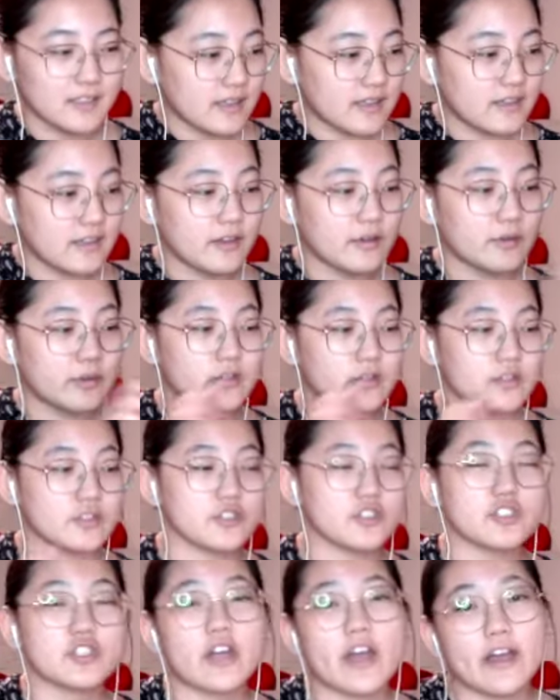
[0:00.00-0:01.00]
They were
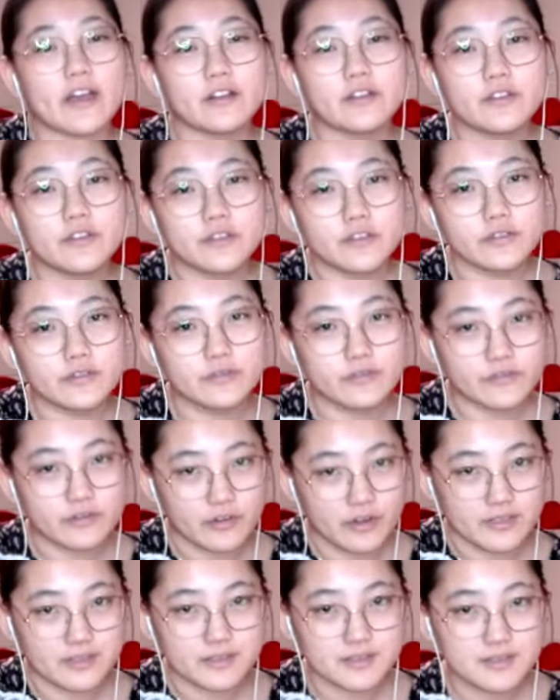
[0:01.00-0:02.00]
childhood
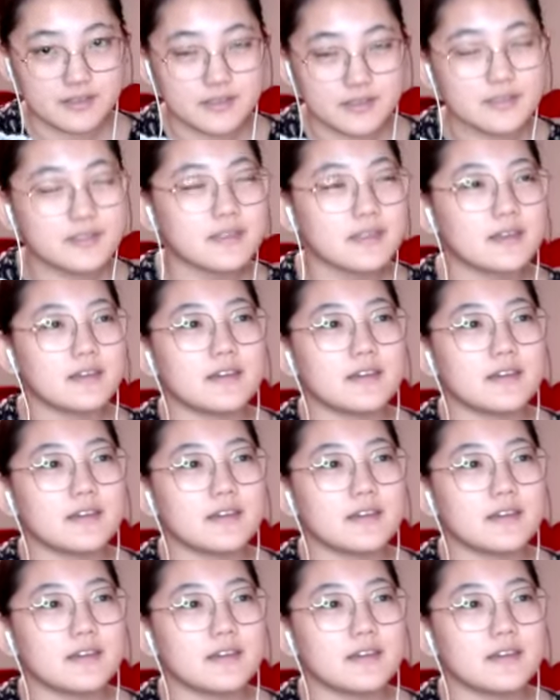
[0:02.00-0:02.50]
friends